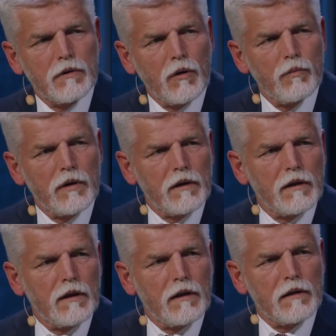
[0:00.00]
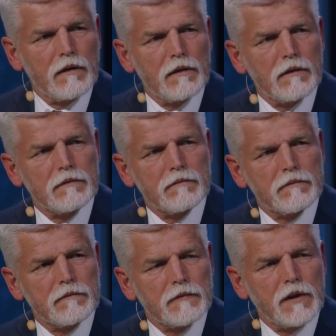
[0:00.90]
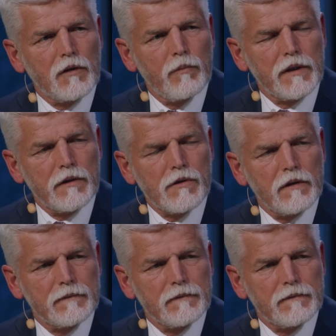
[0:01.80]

global competition.